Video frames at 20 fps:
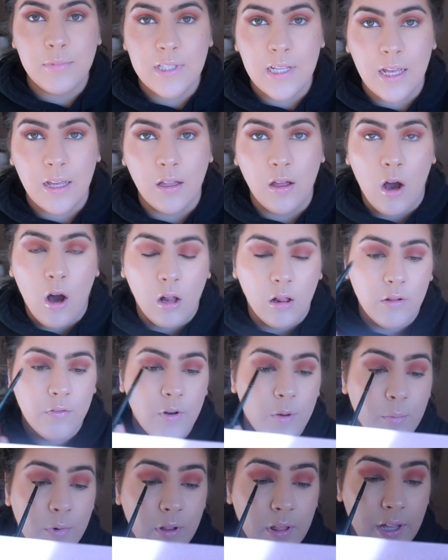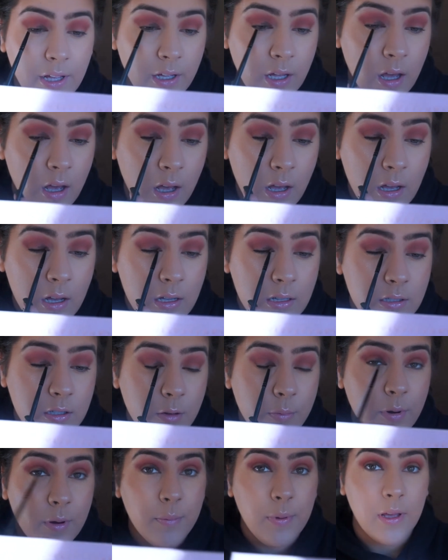saying all of them are like
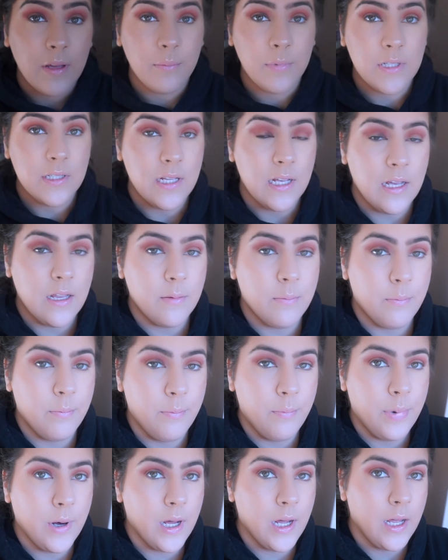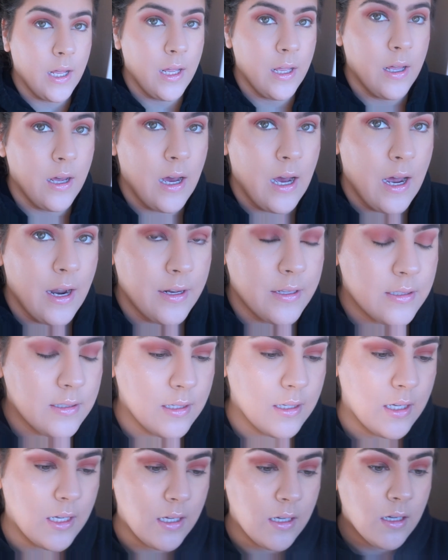super pigmented, but
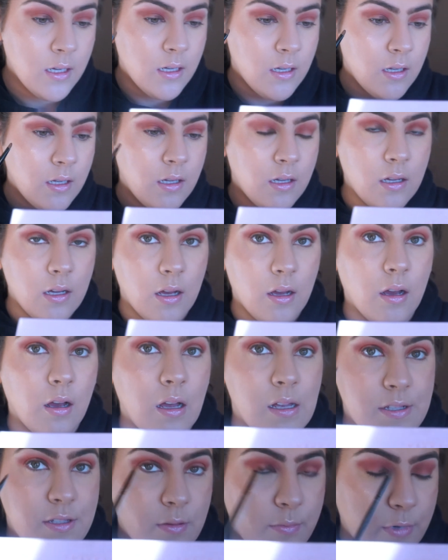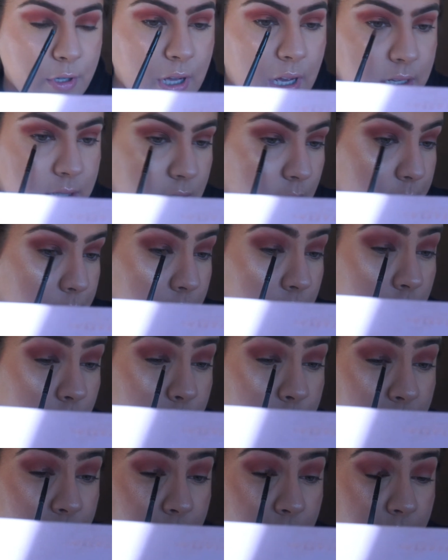honestly, I zoomed you guys up a
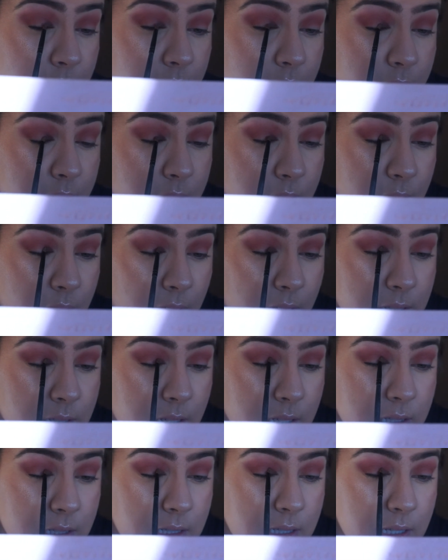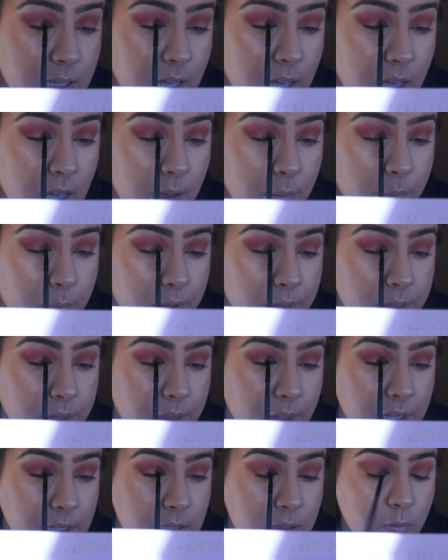little bit so you guys can see. But
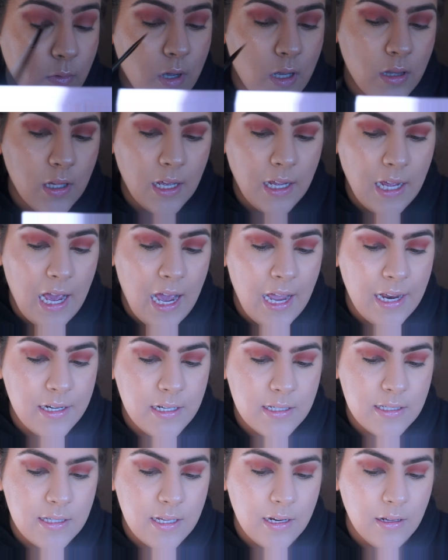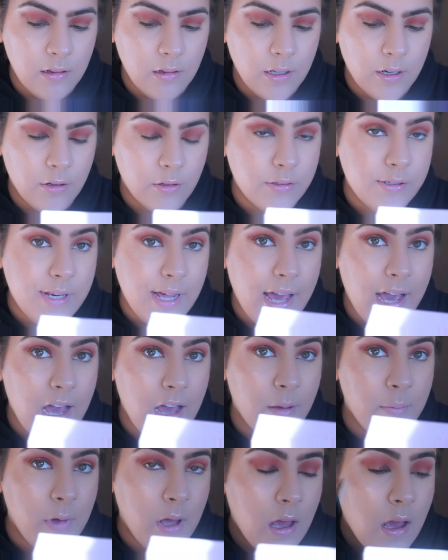this one, like, I just did a little
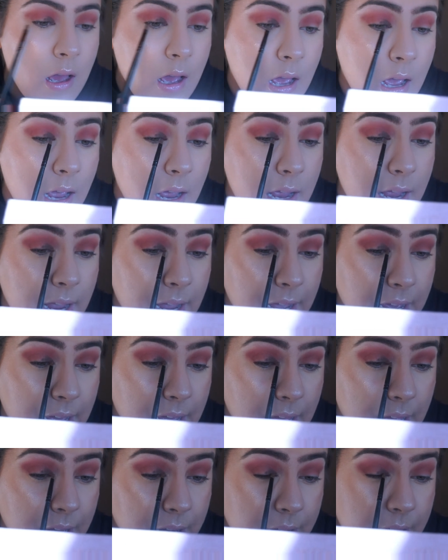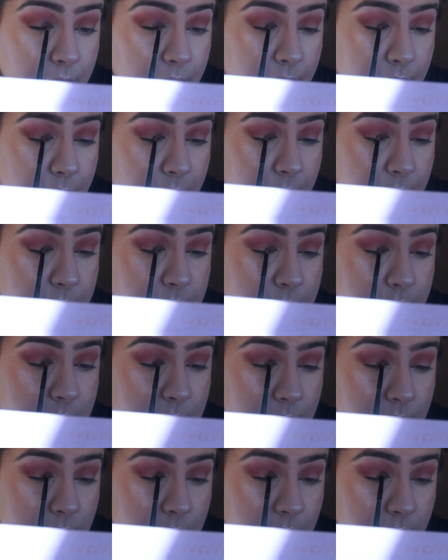dab, and
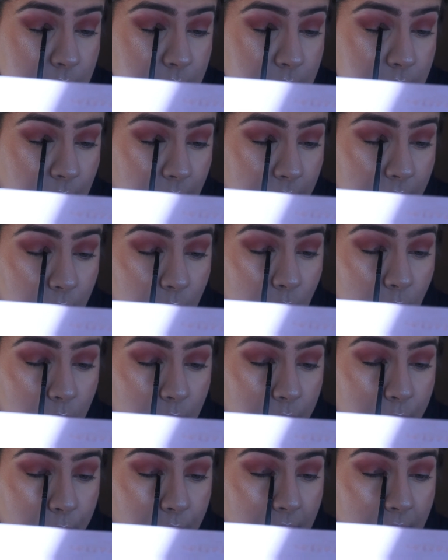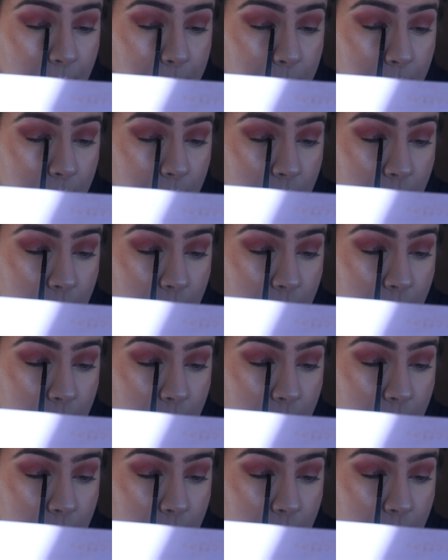it's like, holy crap.